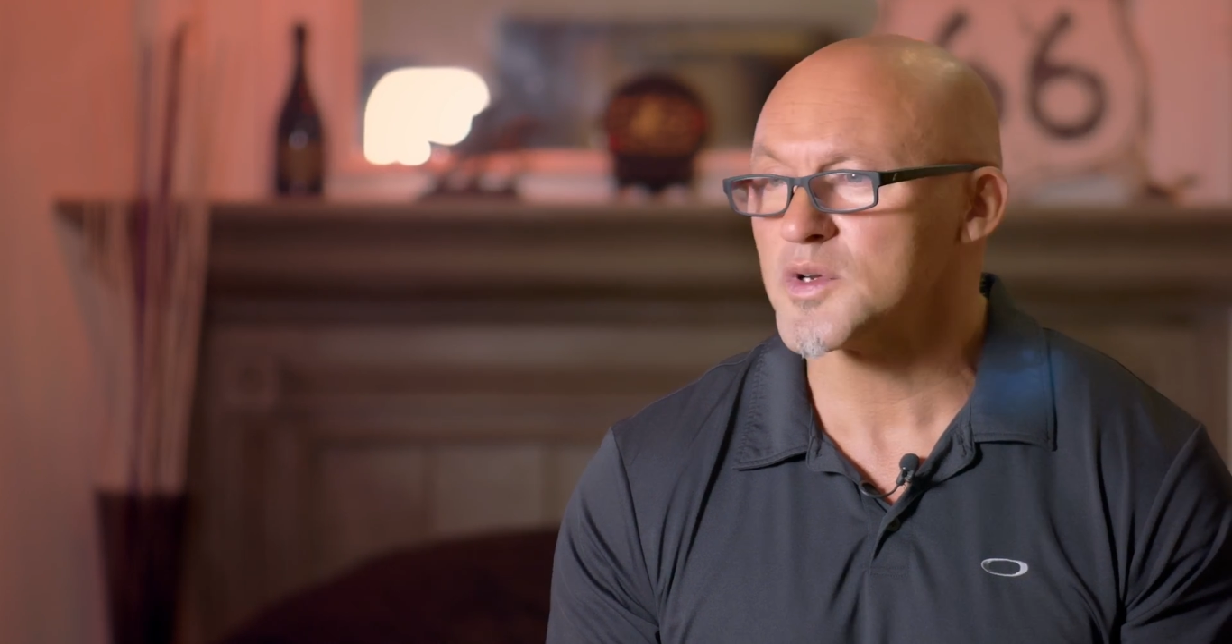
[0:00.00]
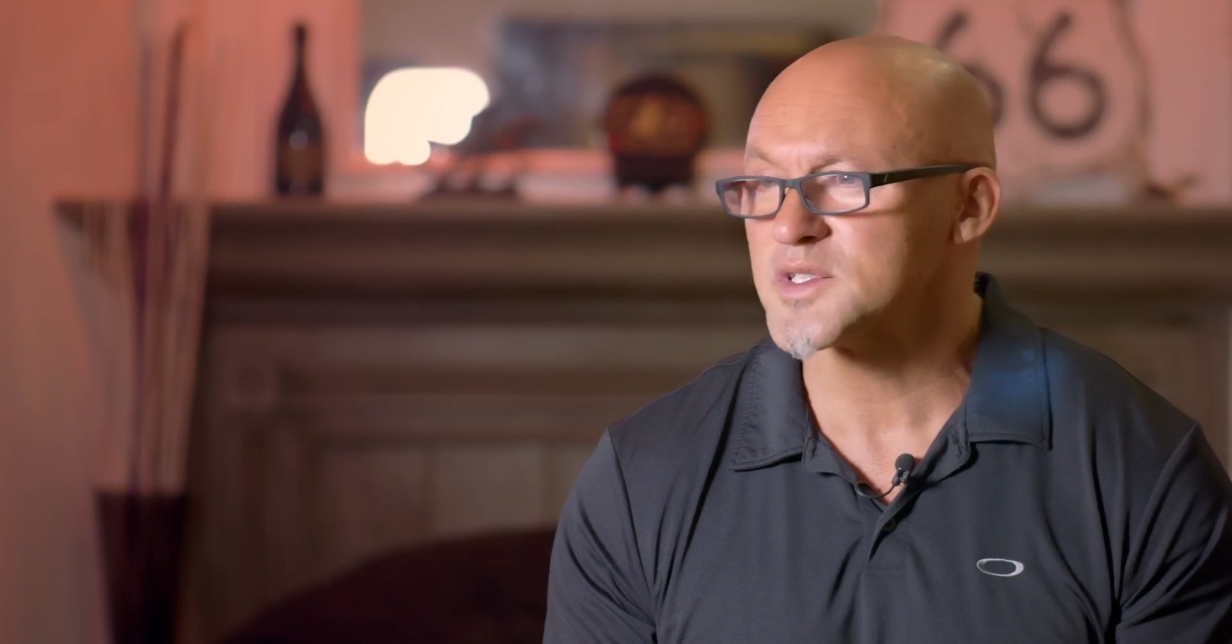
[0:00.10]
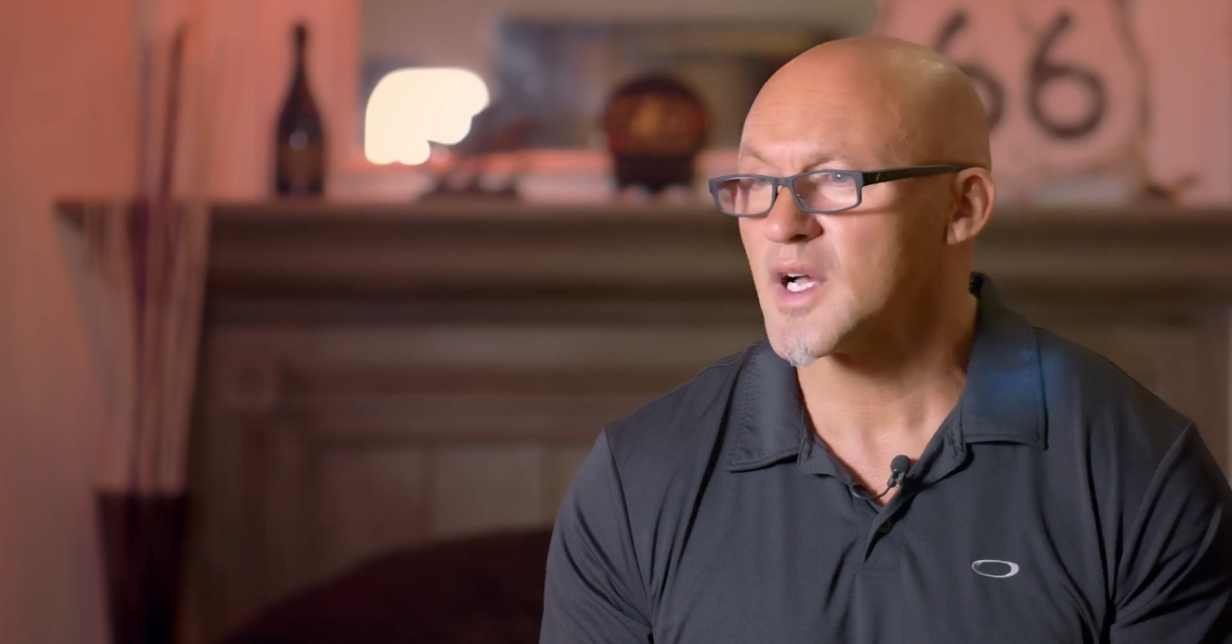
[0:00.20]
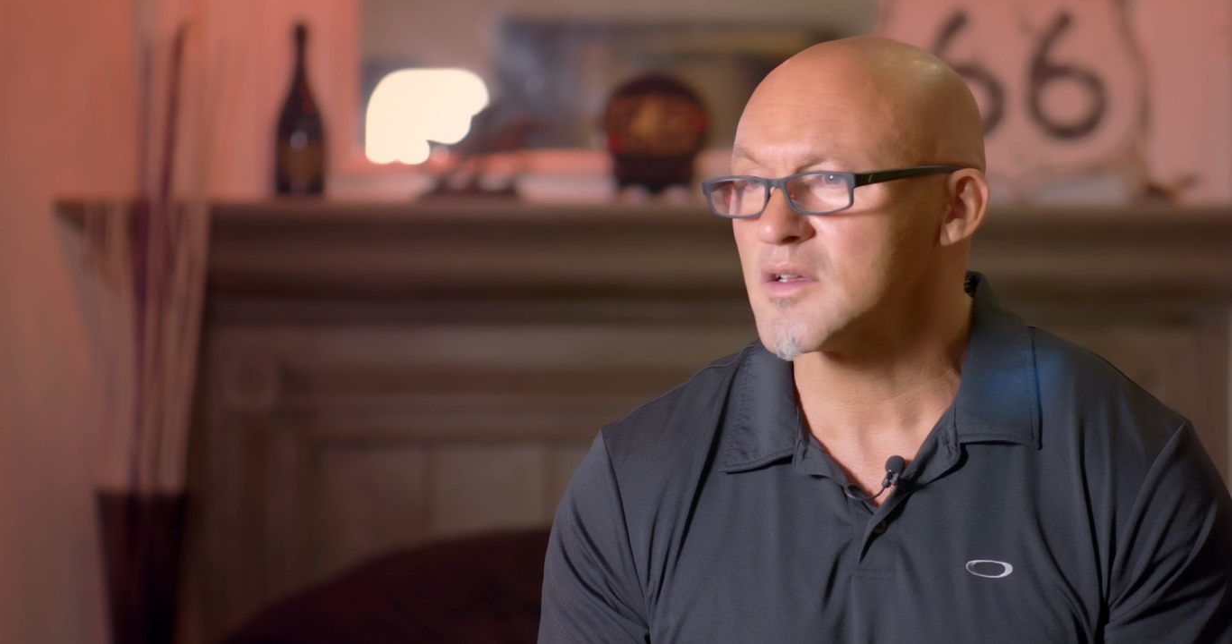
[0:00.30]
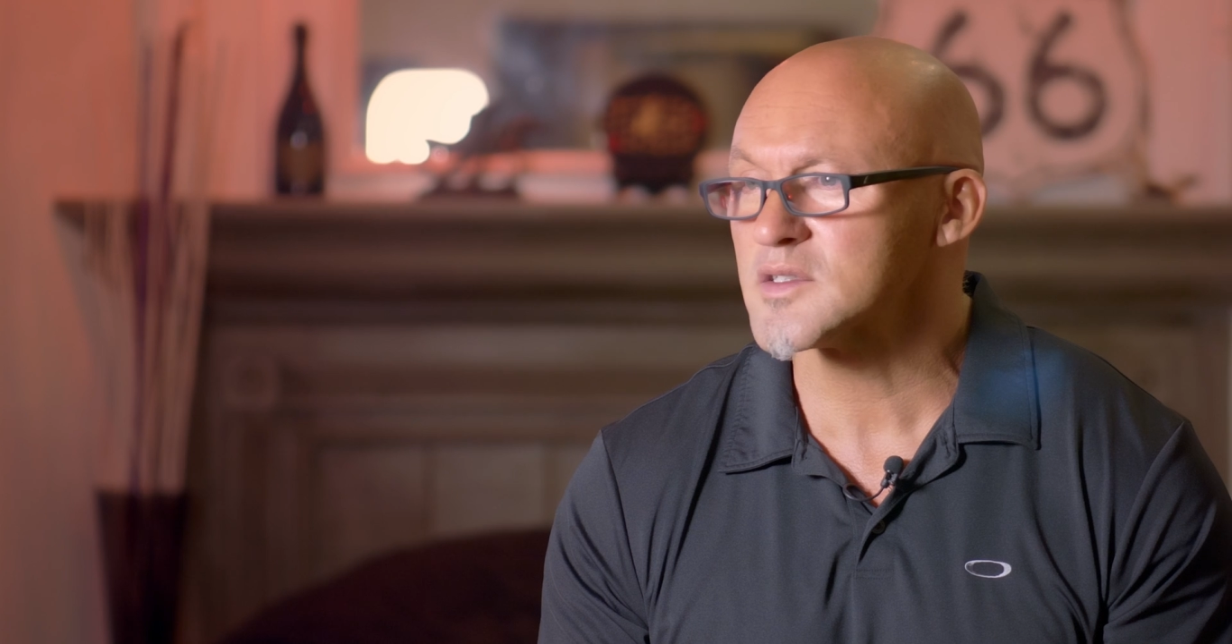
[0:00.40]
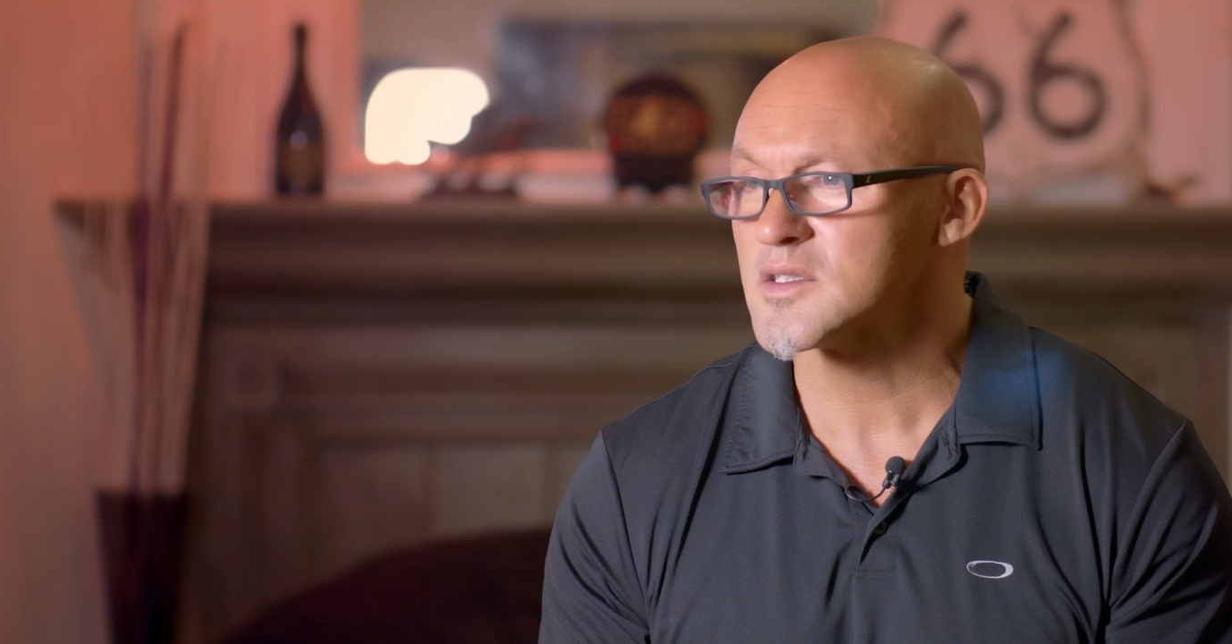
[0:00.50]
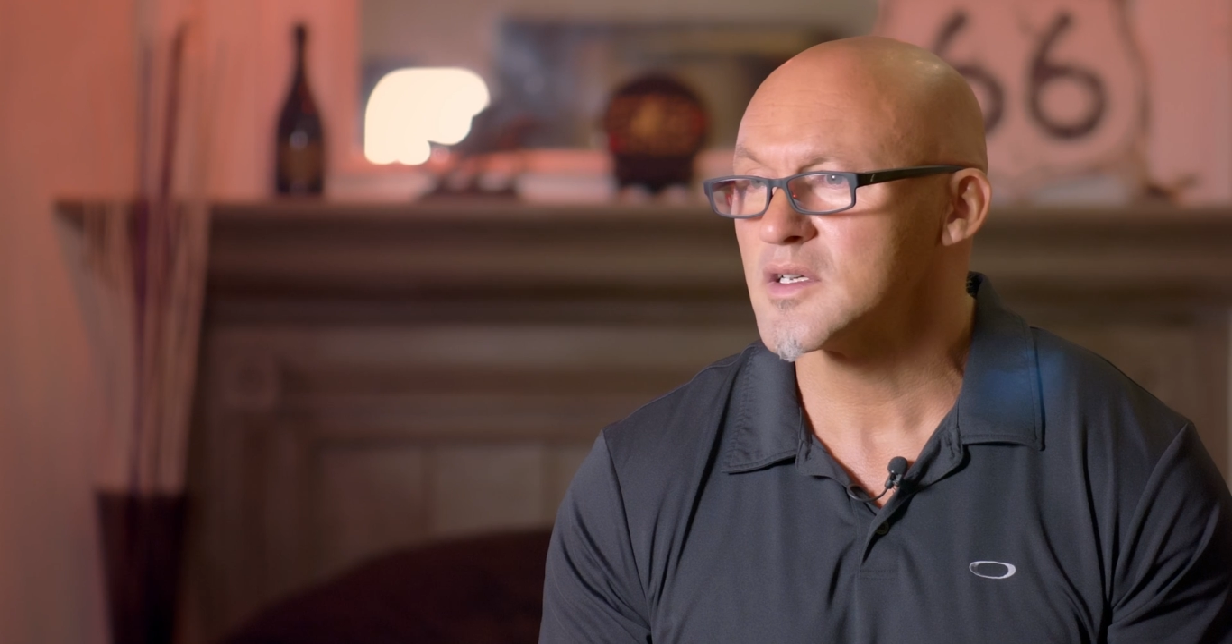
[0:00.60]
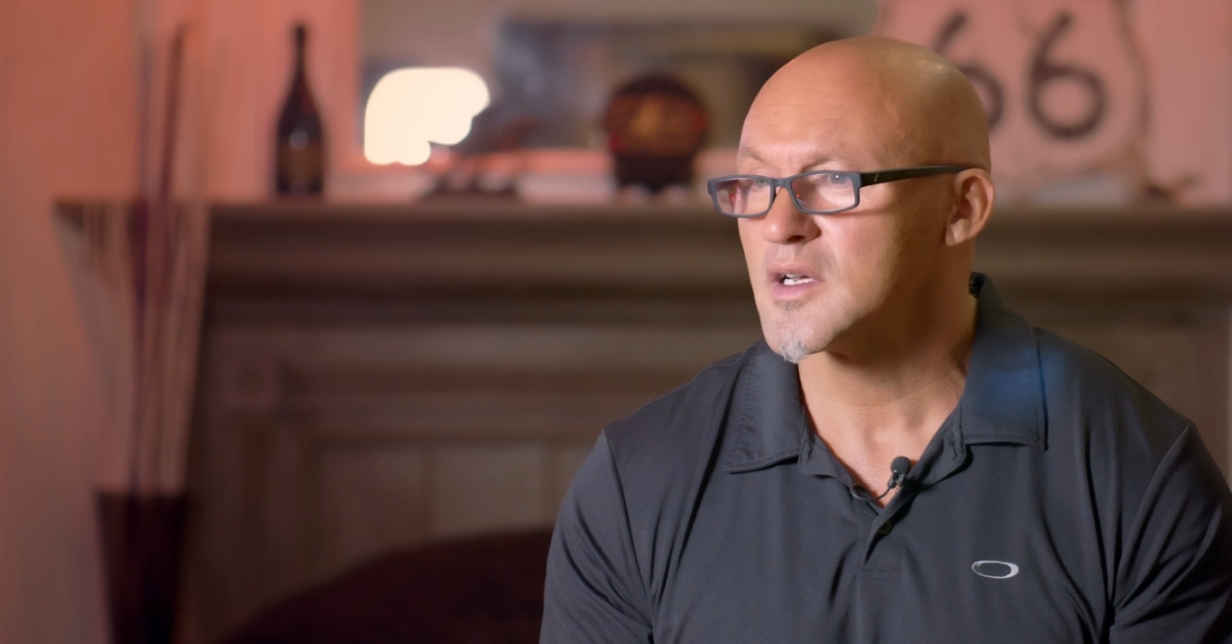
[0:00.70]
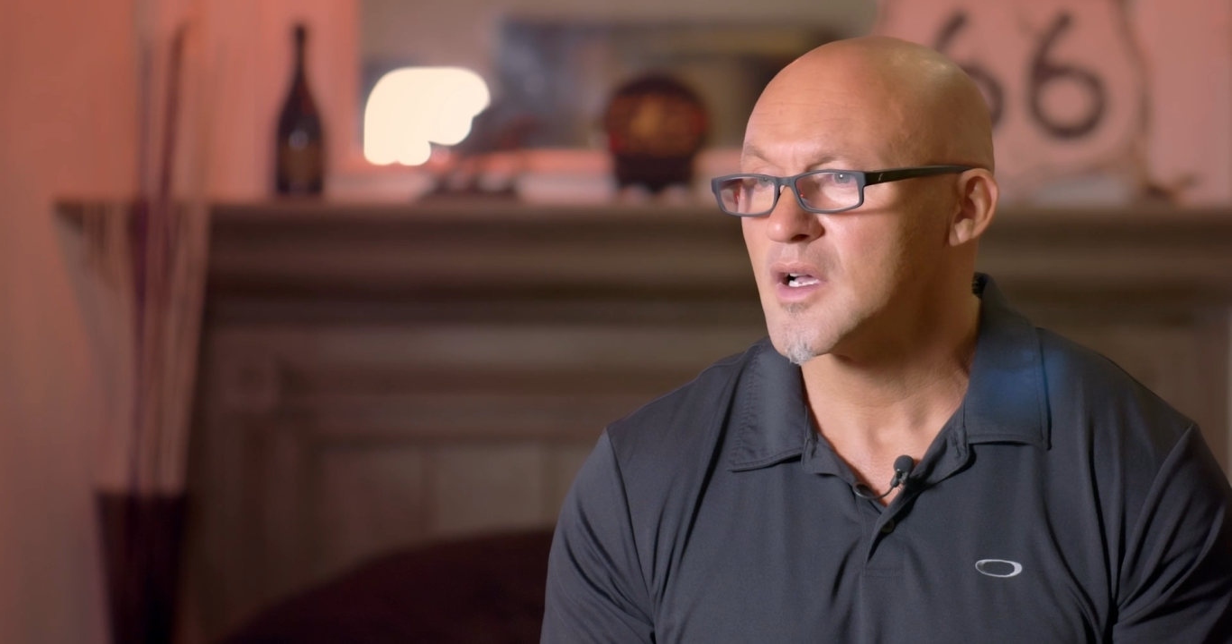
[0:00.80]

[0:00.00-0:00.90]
results.